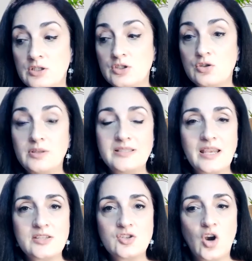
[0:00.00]
So let's
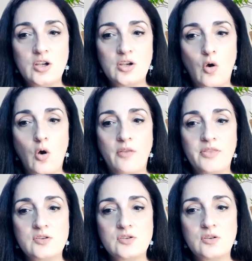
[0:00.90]
get started on
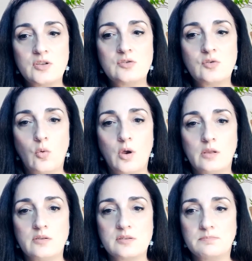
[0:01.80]
these
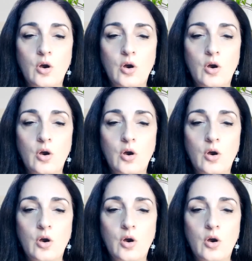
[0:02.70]
oils.